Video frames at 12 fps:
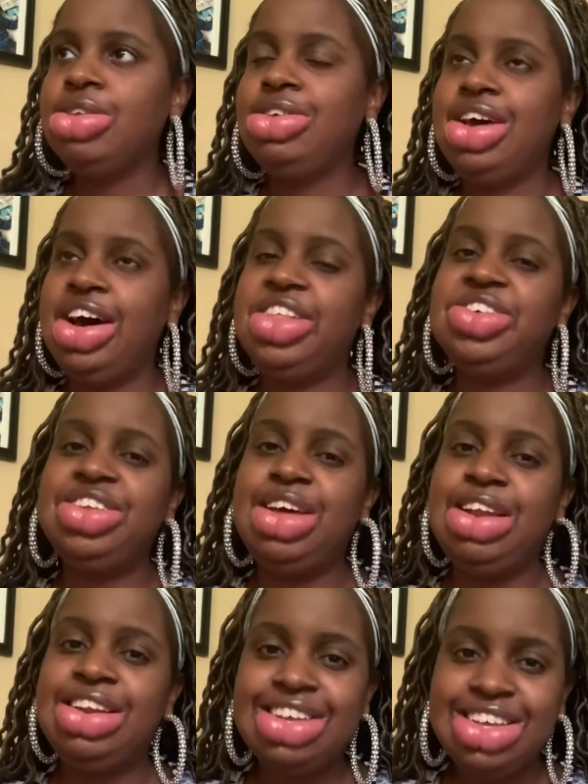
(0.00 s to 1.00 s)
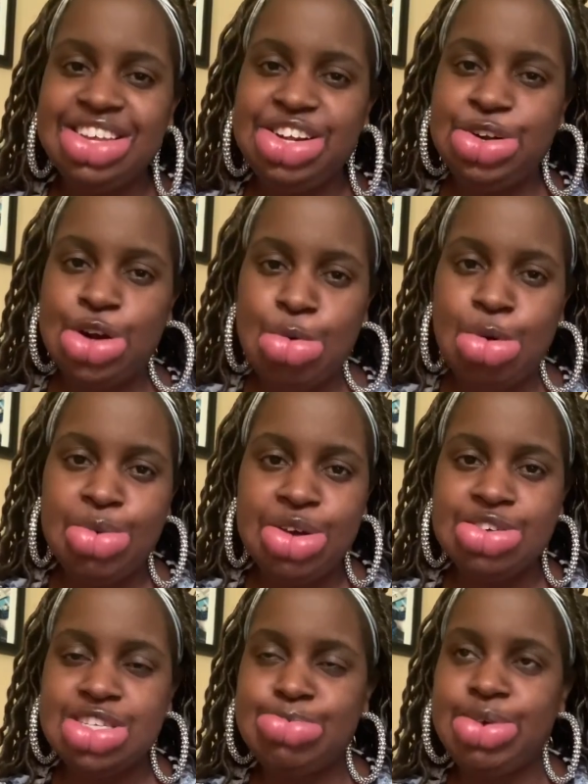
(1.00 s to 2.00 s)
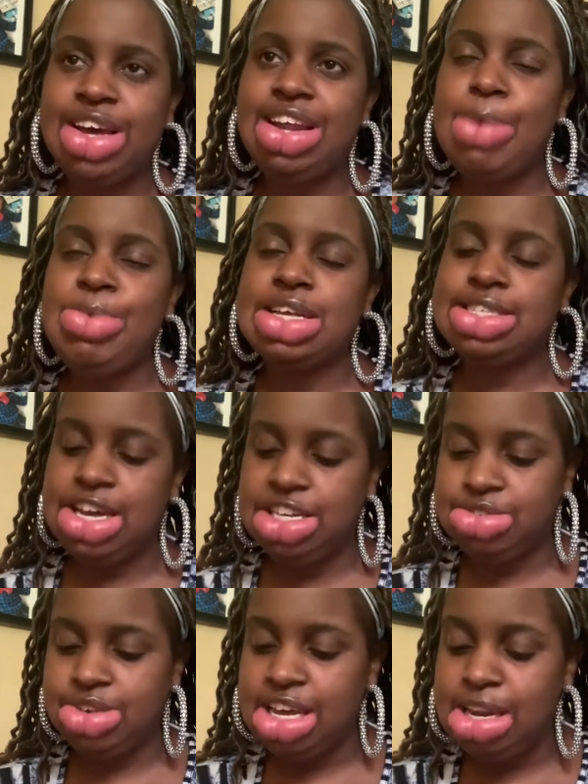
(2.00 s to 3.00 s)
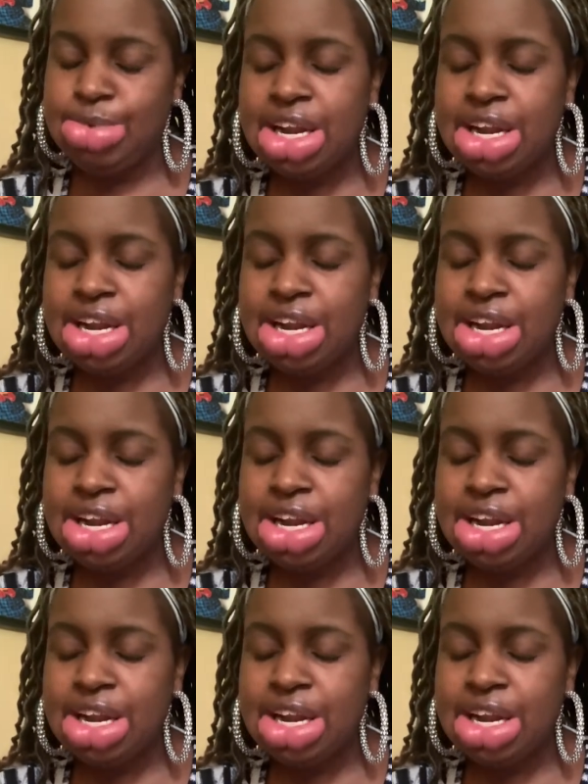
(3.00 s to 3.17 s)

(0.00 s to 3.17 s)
other than your normal bills, but I'm exaggerating.